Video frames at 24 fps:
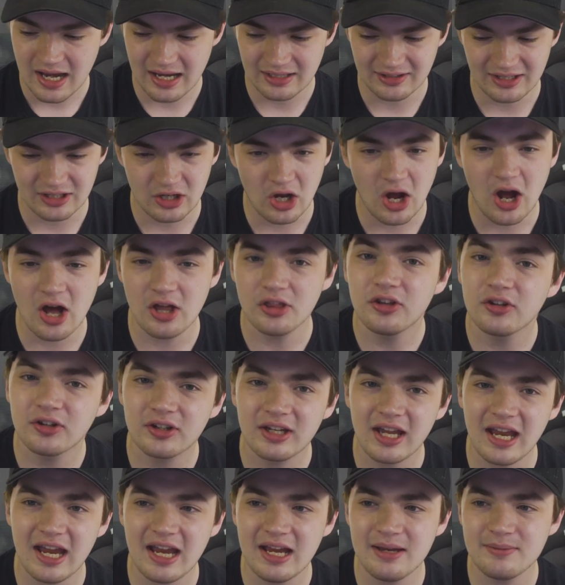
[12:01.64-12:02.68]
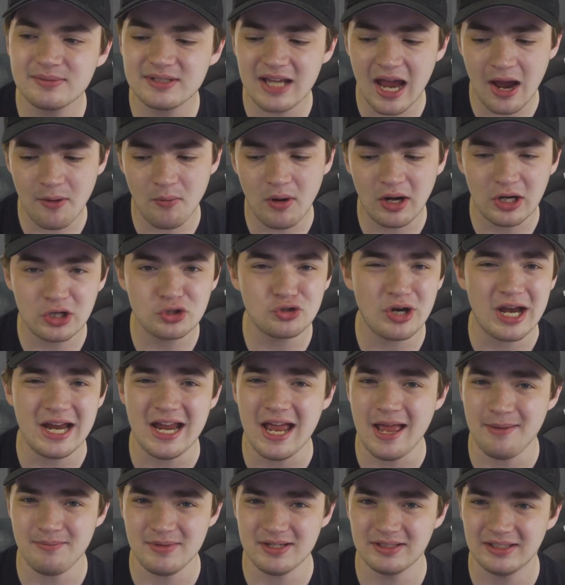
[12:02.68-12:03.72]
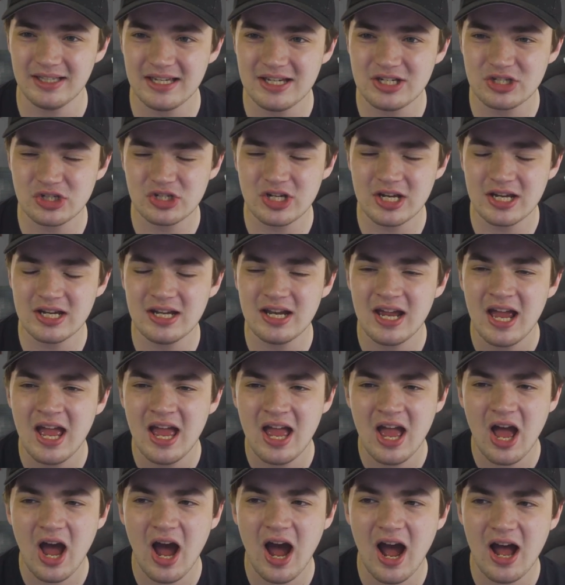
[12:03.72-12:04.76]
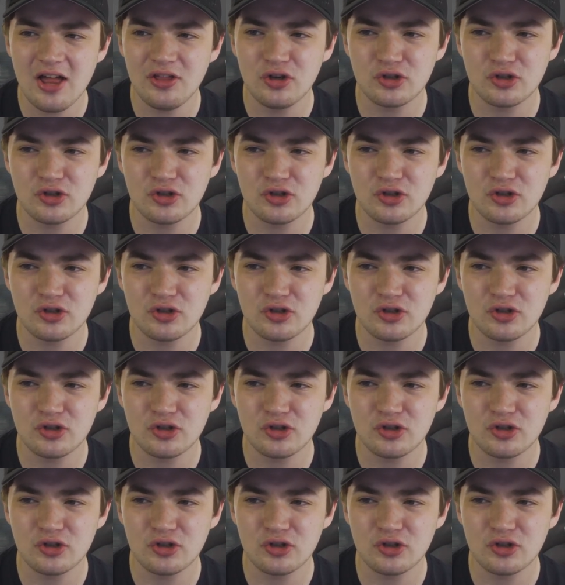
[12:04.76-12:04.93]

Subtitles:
and, like, other games. I want to try emulation.